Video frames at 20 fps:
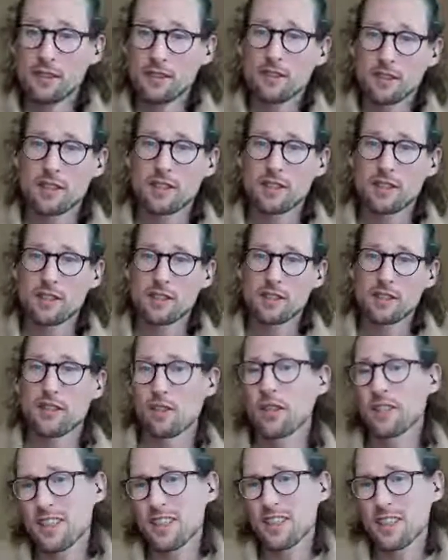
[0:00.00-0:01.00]
Conversations
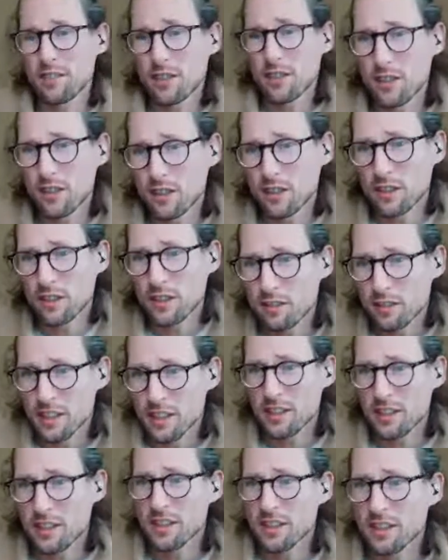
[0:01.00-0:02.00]
Design, or it's not even called
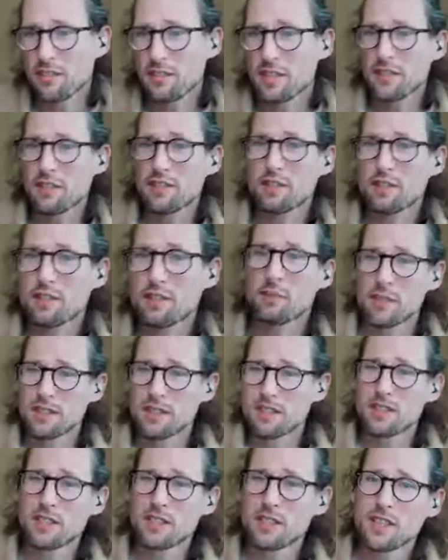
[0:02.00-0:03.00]
Conversations Design Festival,
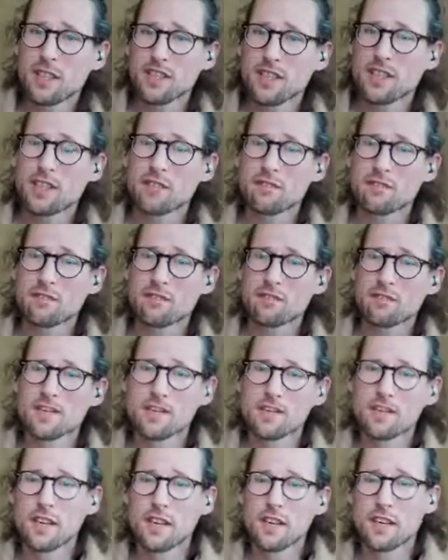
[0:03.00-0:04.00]
but CDI
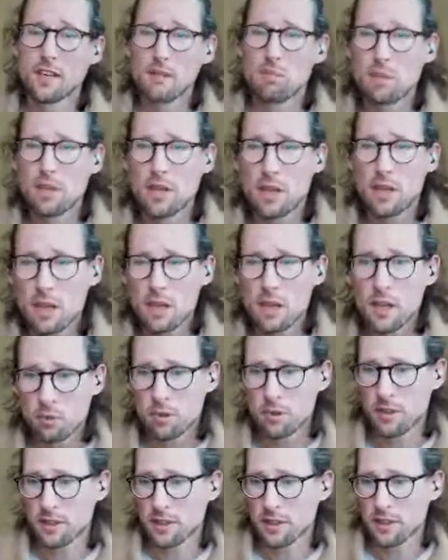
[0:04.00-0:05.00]
conference beyond
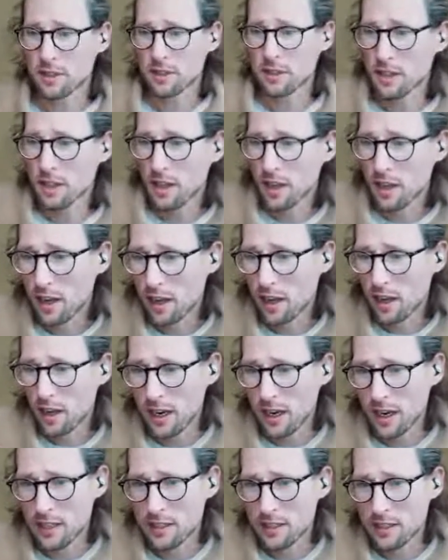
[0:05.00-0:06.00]
borders.
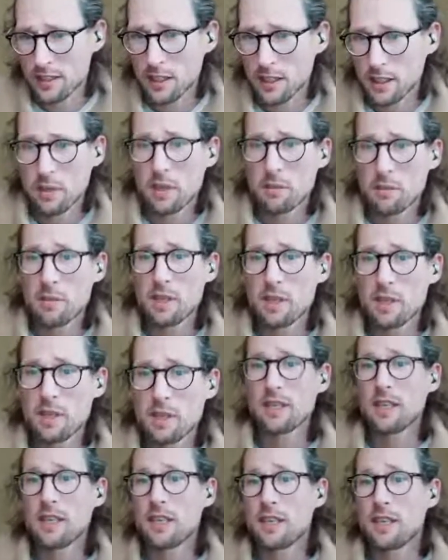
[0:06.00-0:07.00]
It's going to be an
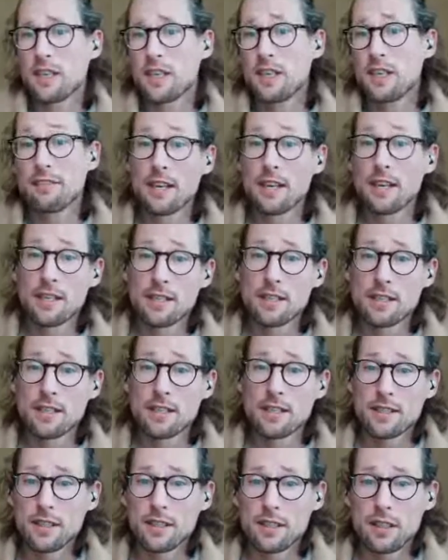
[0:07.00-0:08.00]
amazing event,
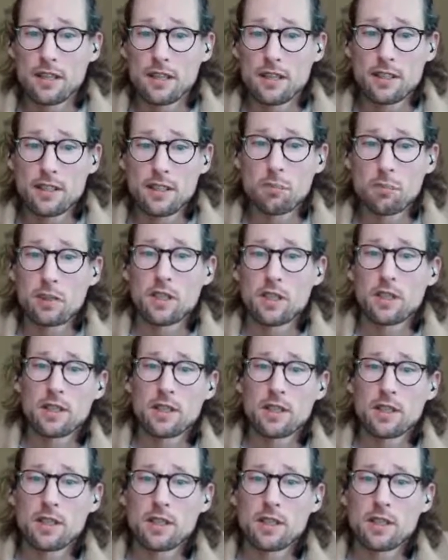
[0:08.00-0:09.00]
lots of
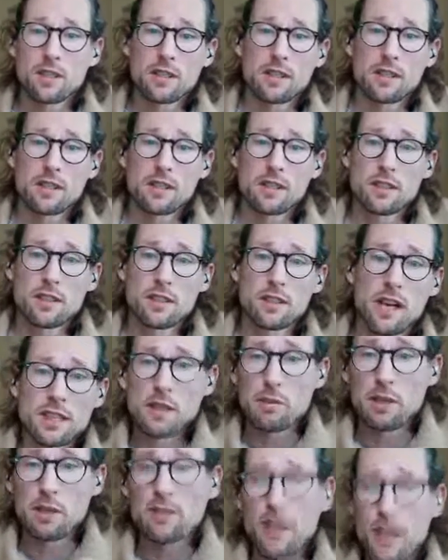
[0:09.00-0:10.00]
speakers. There's an
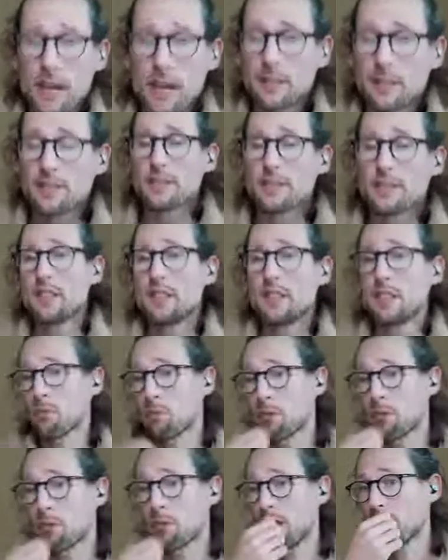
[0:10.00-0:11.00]
academic track,
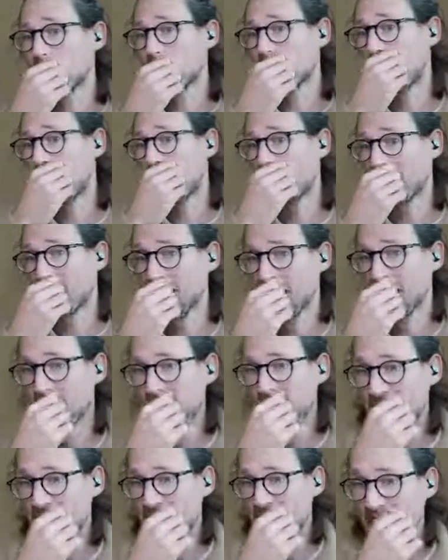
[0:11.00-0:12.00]
there's an enterprise
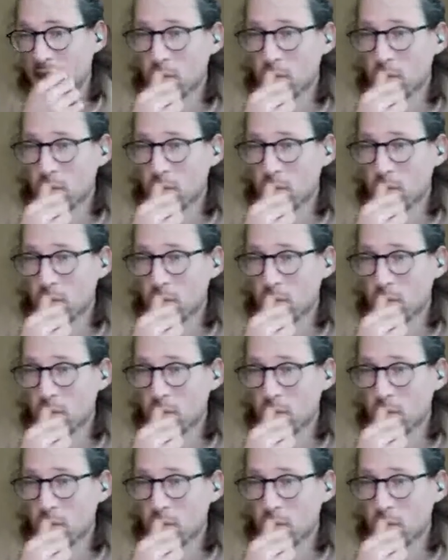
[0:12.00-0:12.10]
track.